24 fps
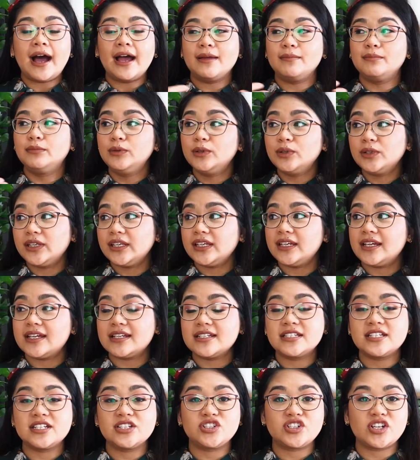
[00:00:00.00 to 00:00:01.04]
I'm looking
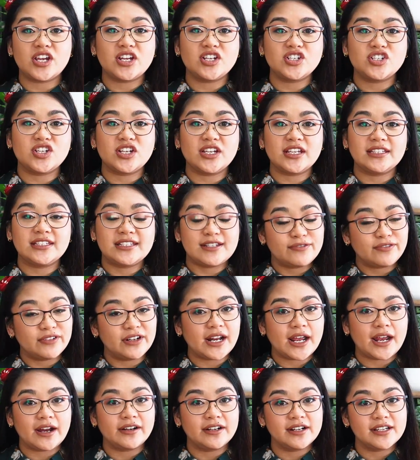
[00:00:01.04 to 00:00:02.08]
into changing
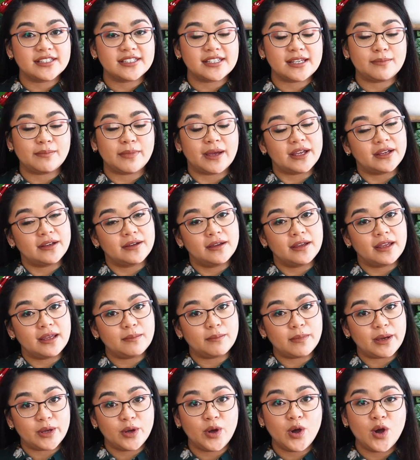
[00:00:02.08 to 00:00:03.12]
different areas in
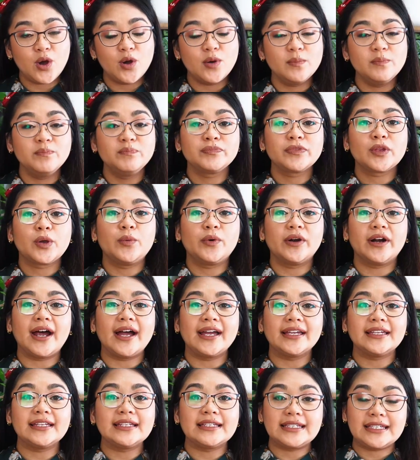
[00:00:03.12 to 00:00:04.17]
my home where
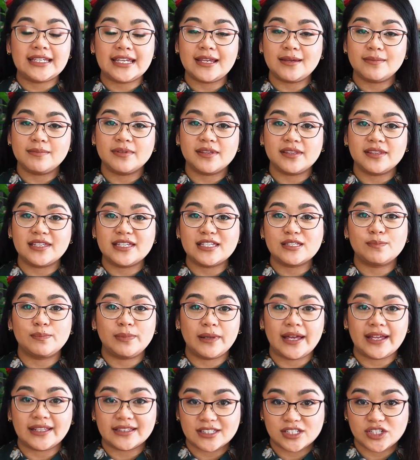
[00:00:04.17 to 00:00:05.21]
I can keep these
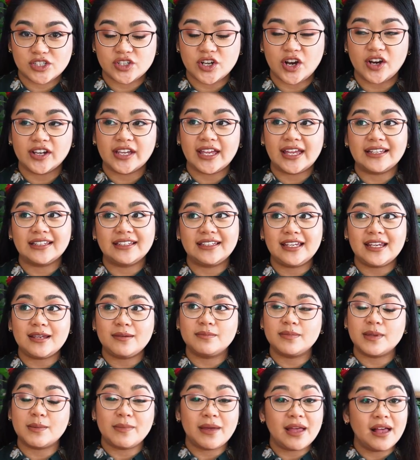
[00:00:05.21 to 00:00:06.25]
plants stocked and
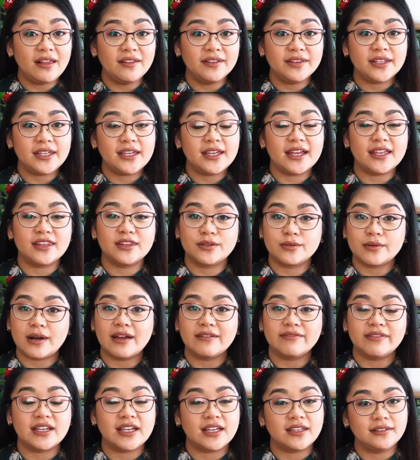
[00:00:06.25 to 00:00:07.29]
keep them healthy and
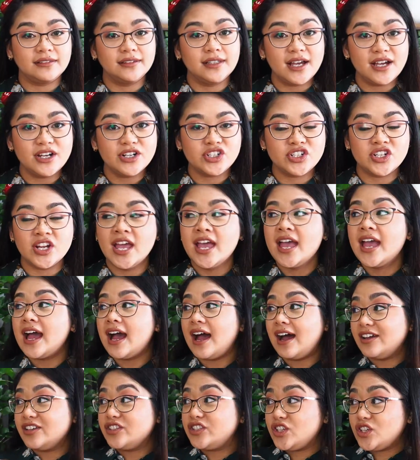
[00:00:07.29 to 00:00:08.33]
thriving and lush.
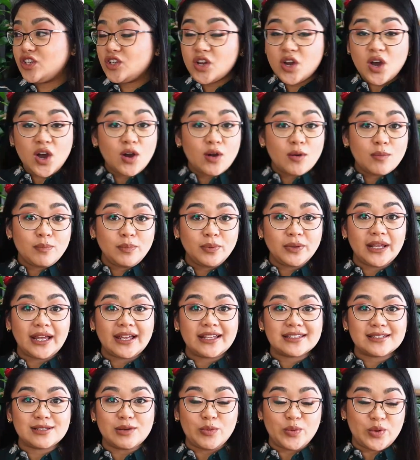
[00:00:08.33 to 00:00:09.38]
As you know,
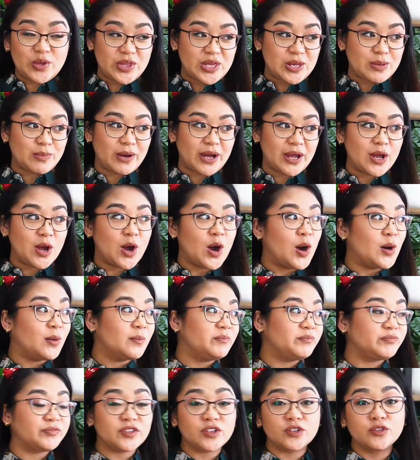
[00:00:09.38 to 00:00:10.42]
plants within my
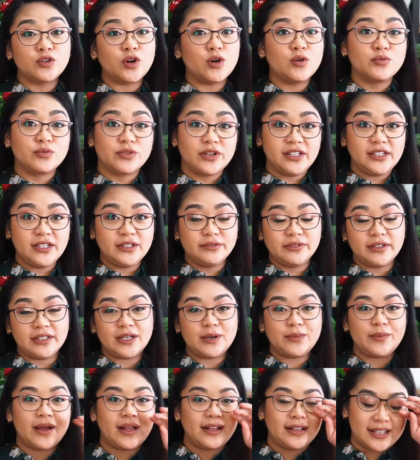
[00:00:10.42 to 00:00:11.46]
home grow
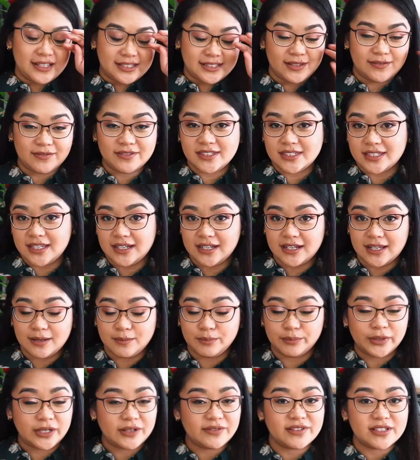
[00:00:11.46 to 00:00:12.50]
really well, as you've seen
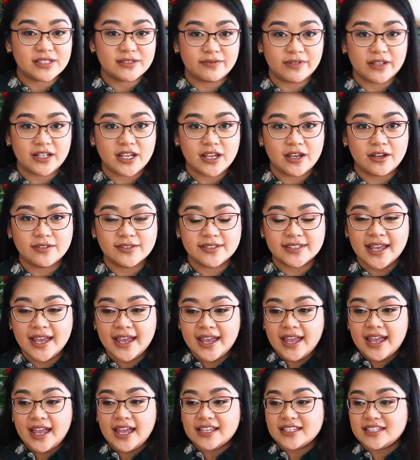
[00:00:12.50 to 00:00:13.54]
in previous videos.
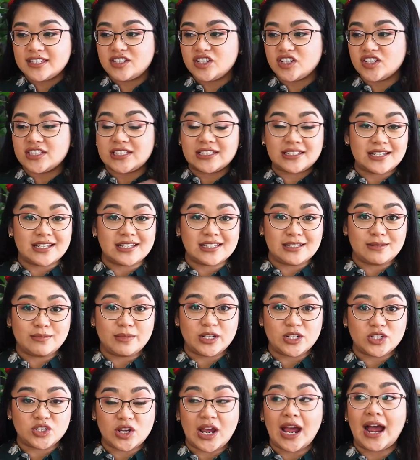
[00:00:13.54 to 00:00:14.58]
It's just a
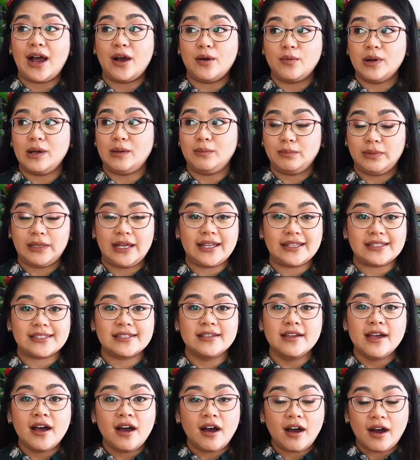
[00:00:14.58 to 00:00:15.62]
testament to how well plants